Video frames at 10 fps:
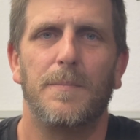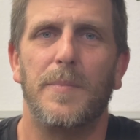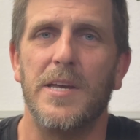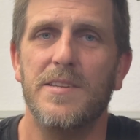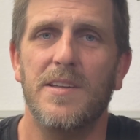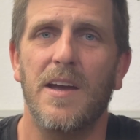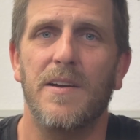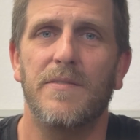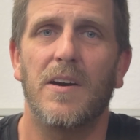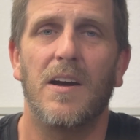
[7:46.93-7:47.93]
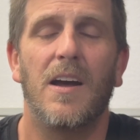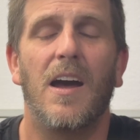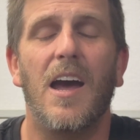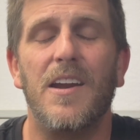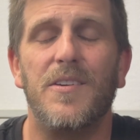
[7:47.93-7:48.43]
be safe,
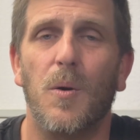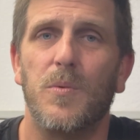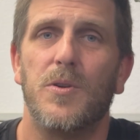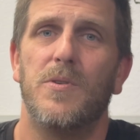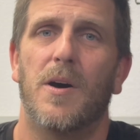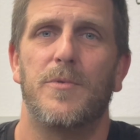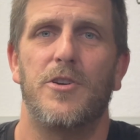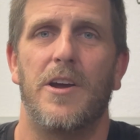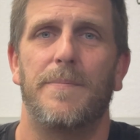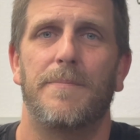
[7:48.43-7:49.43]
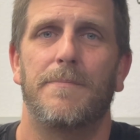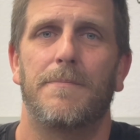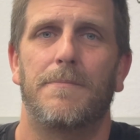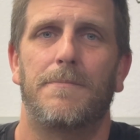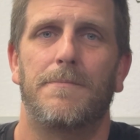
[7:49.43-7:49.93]
and don't do dumb shit.
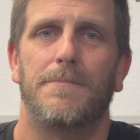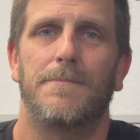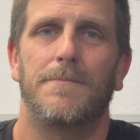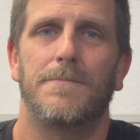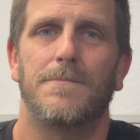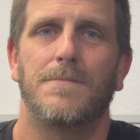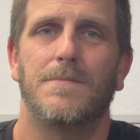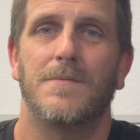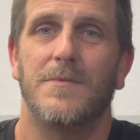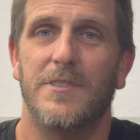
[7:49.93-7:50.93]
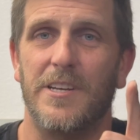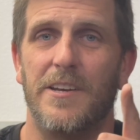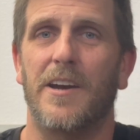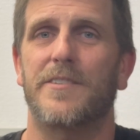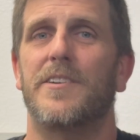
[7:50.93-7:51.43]
See you
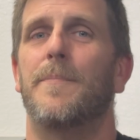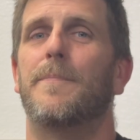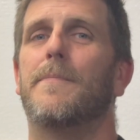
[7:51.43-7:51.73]
next time.